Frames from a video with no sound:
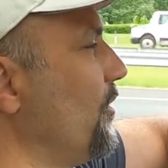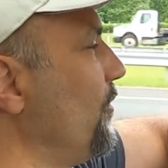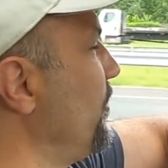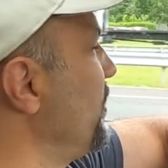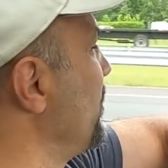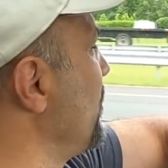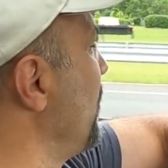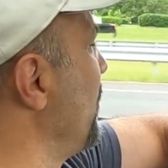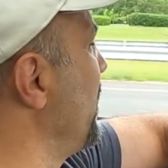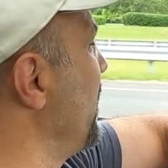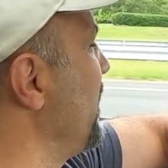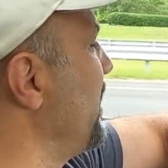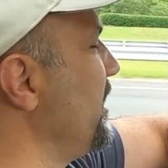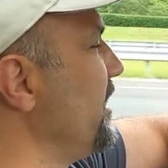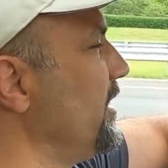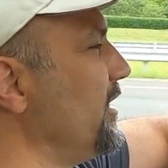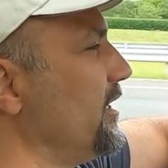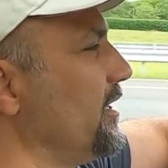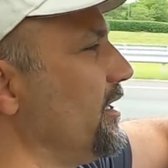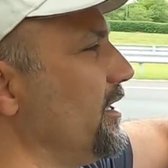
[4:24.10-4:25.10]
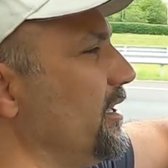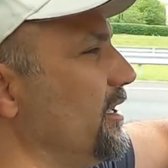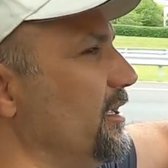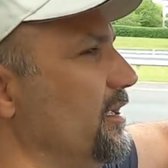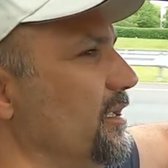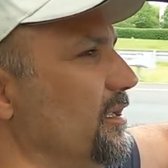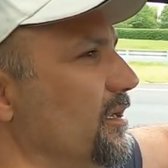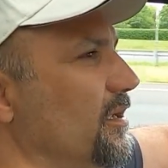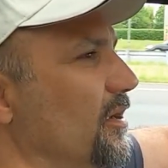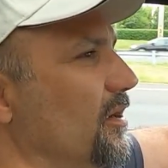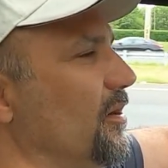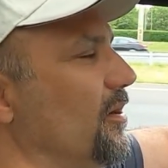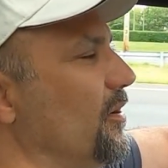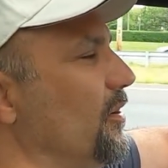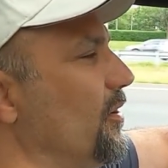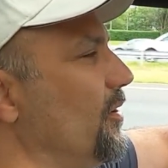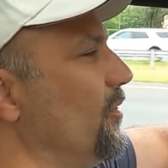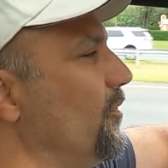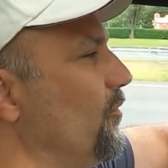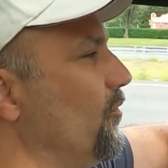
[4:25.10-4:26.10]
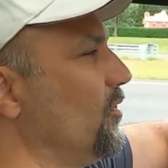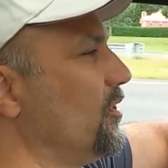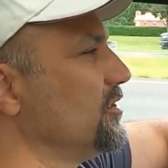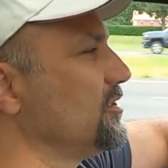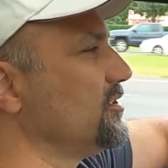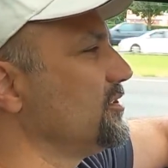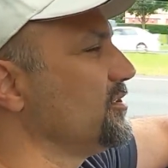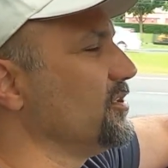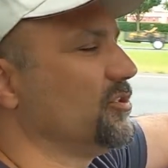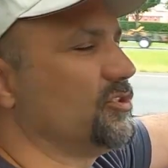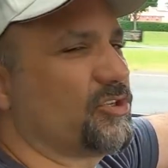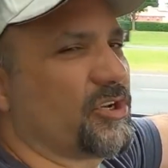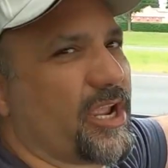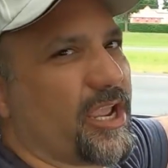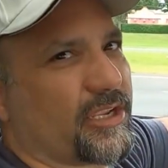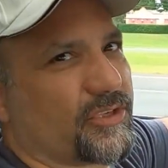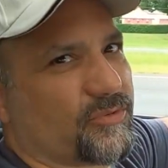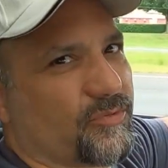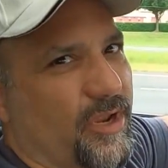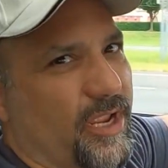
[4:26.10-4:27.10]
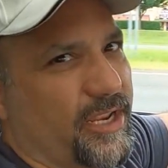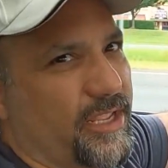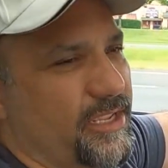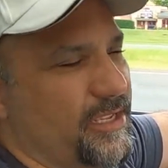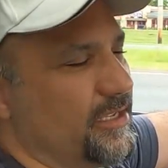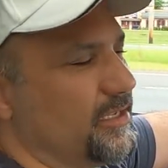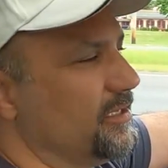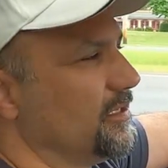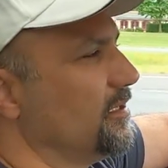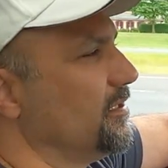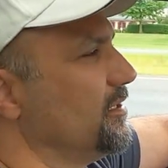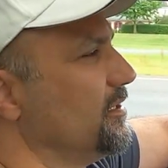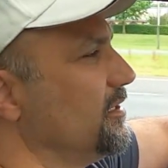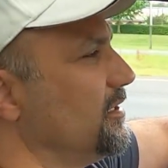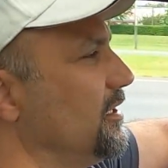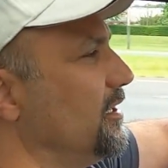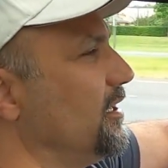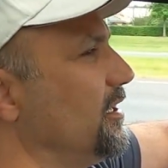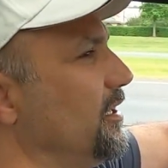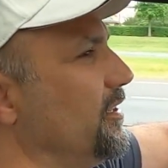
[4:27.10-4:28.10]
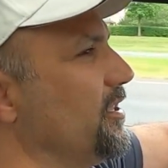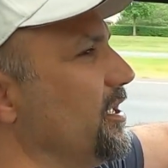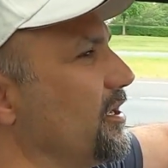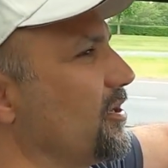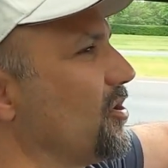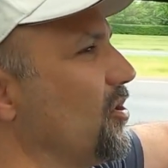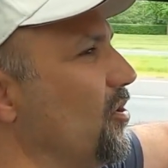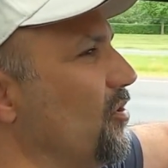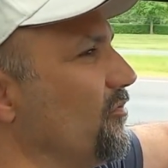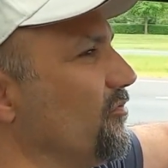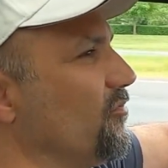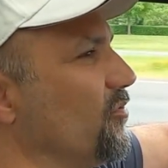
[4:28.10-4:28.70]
we go ahead and once the track's ready, they call